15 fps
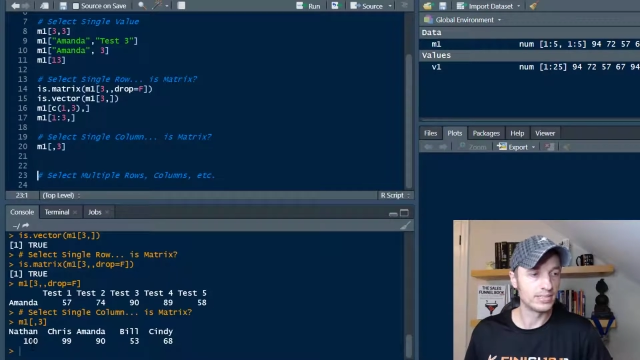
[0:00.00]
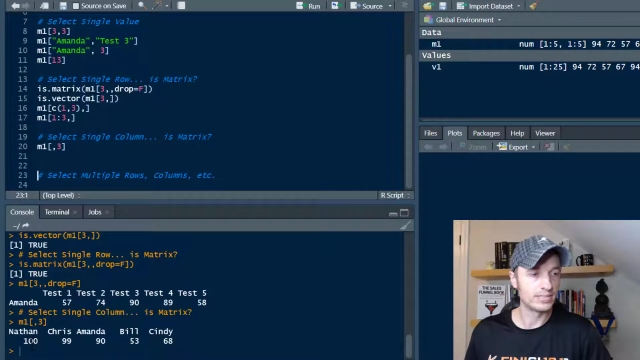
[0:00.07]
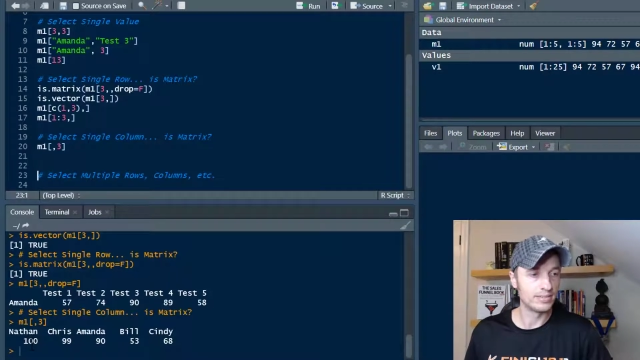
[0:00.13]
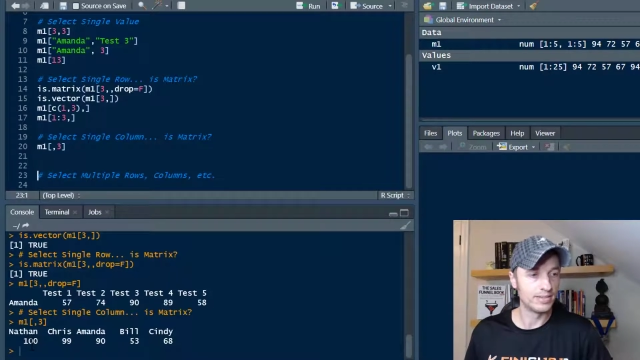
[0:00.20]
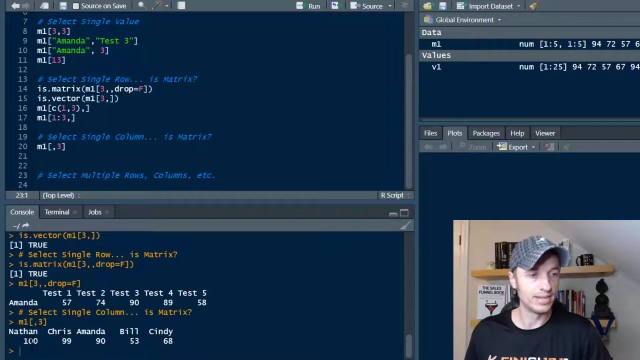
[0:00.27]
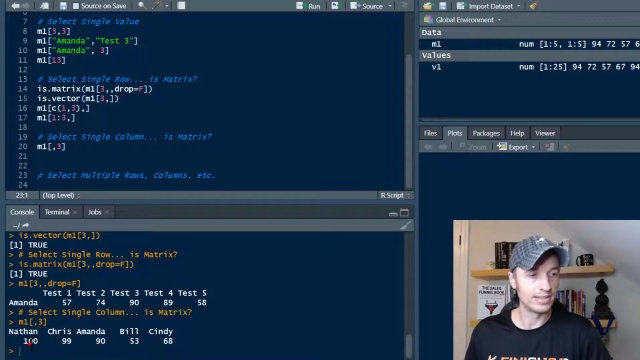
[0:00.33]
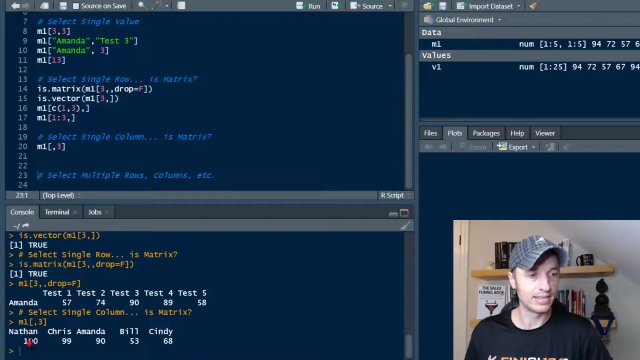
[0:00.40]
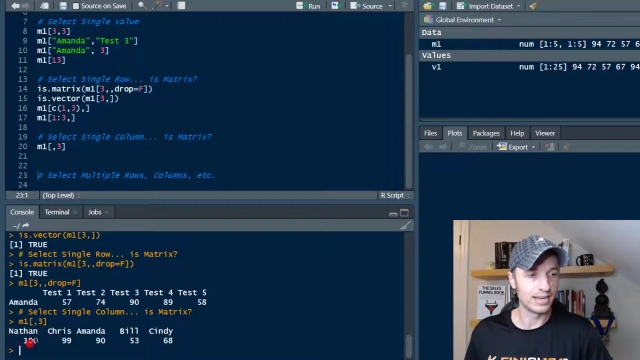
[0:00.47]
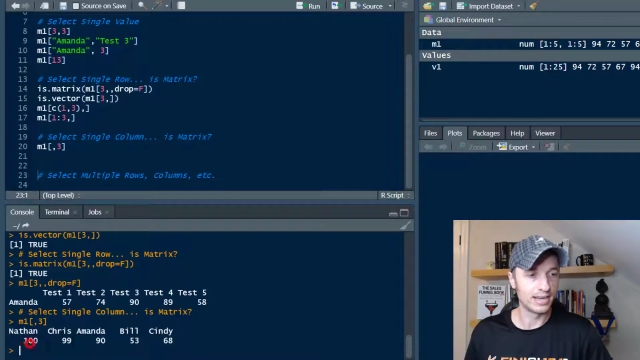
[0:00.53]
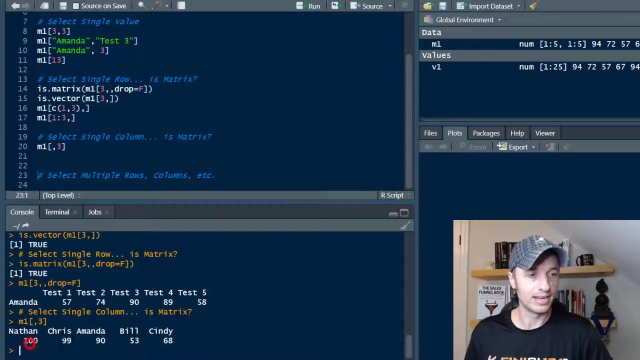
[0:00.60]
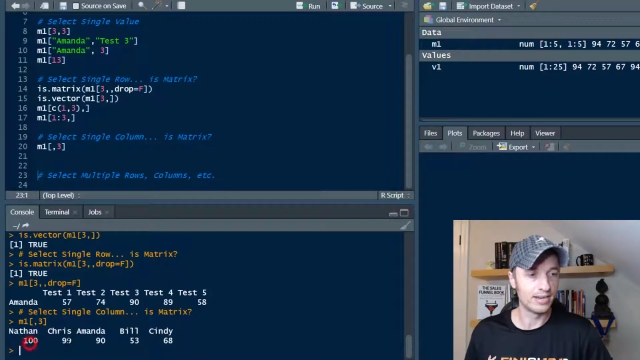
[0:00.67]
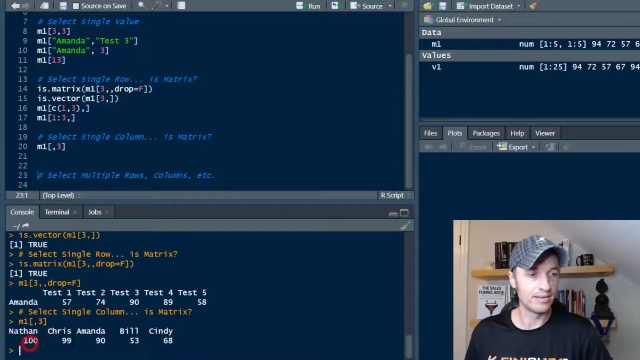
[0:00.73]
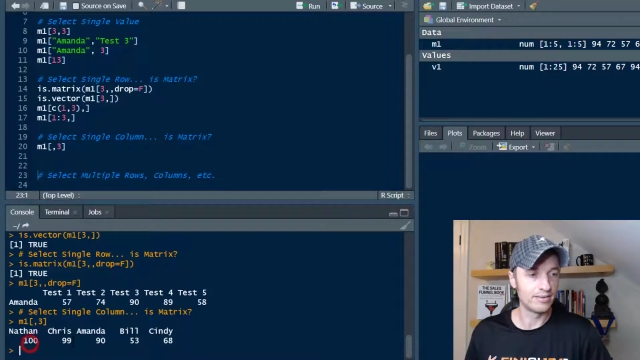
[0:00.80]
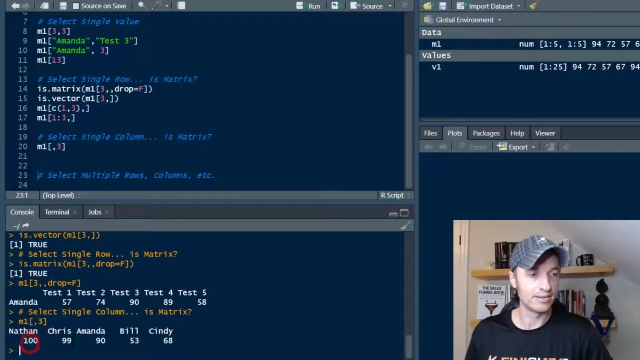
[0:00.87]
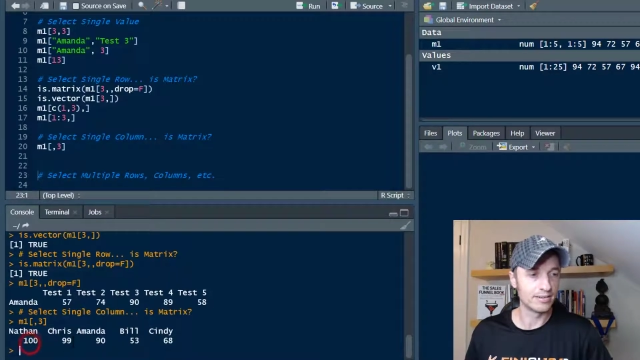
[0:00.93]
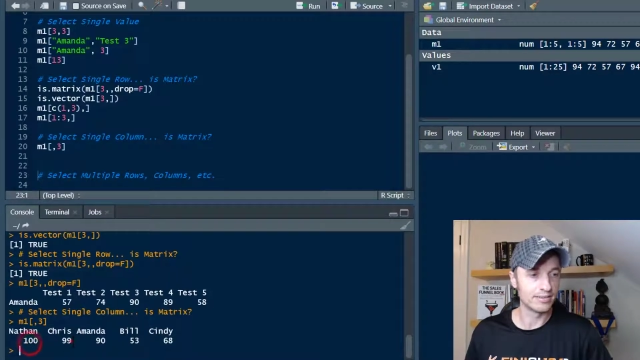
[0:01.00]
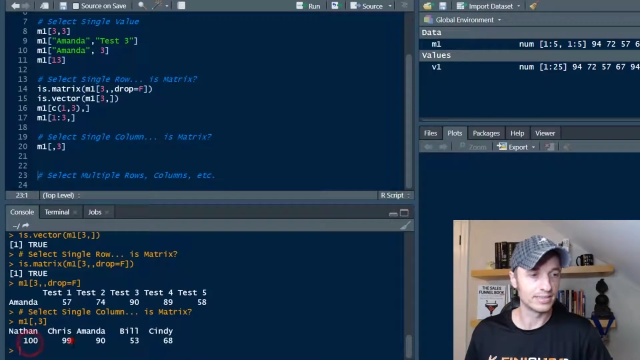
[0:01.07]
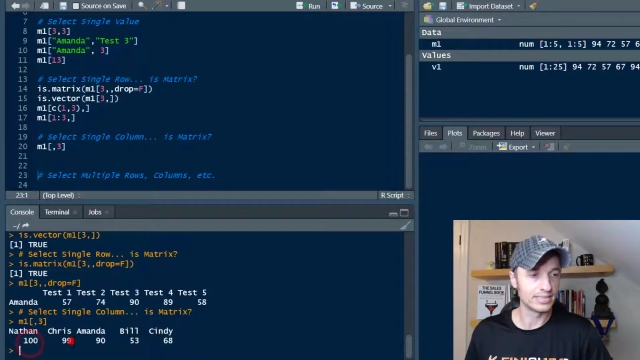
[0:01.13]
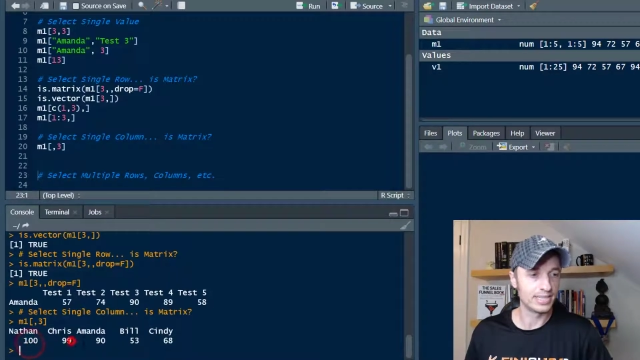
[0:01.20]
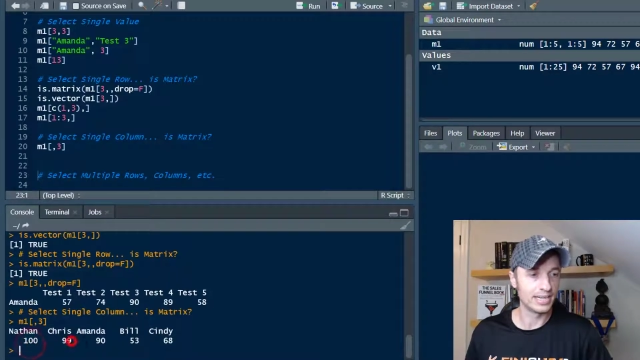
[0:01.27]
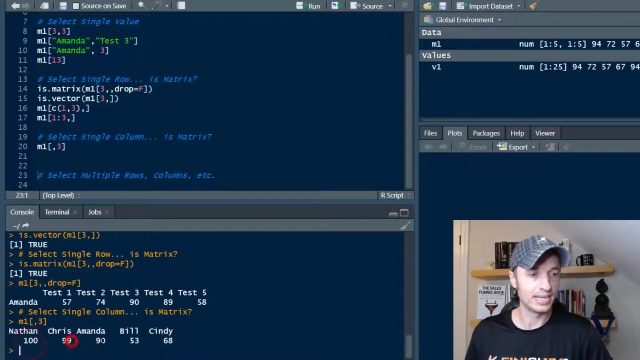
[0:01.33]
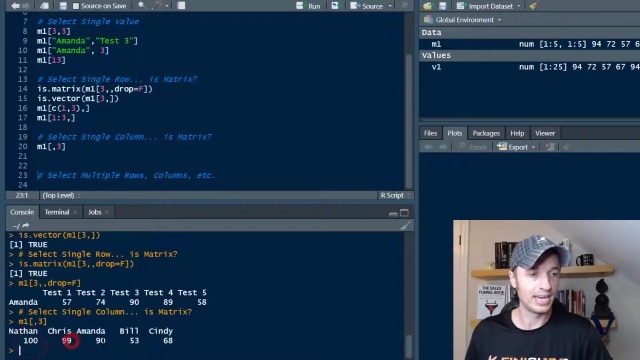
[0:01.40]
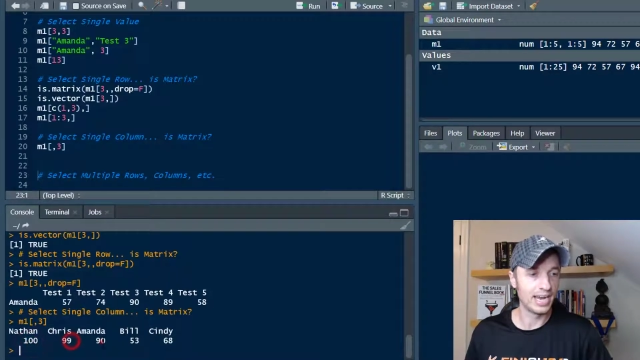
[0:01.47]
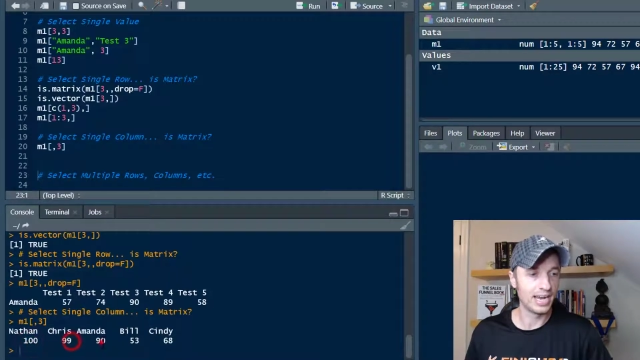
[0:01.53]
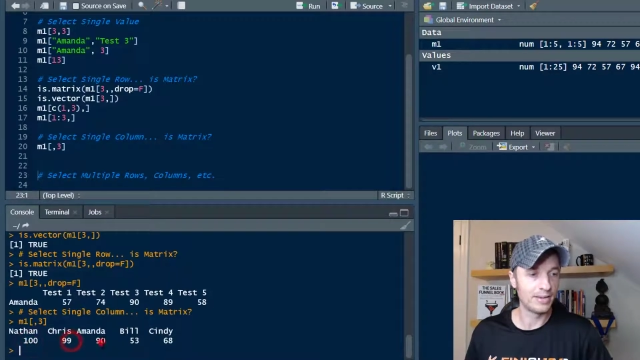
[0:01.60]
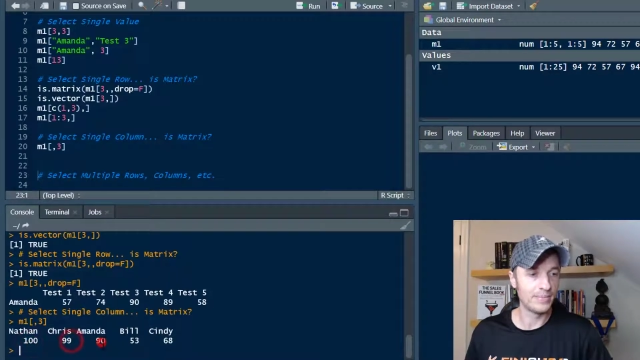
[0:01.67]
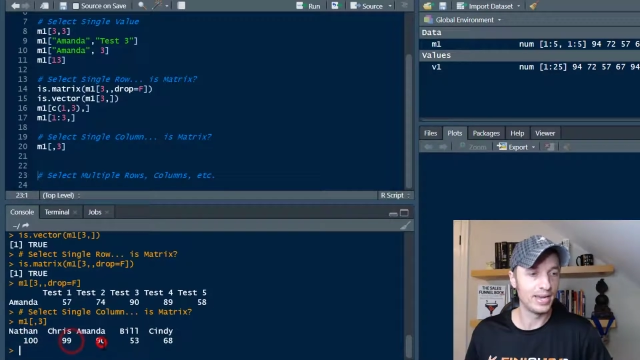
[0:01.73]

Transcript: So Nathan got 100, Chris 99,